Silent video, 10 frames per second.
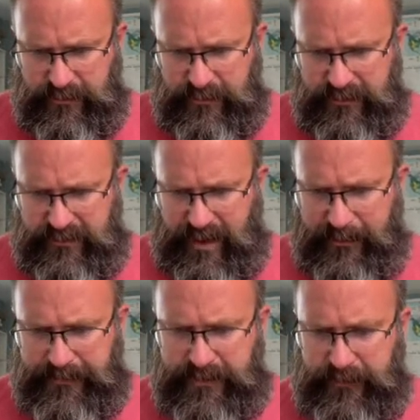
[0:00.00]

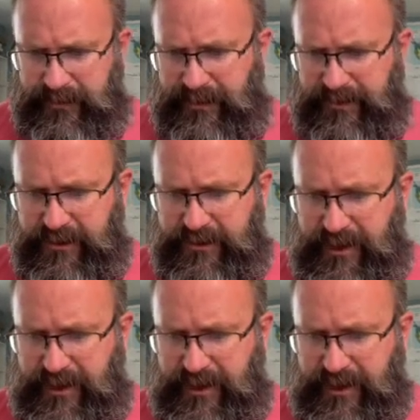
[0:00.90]
stop showing touches.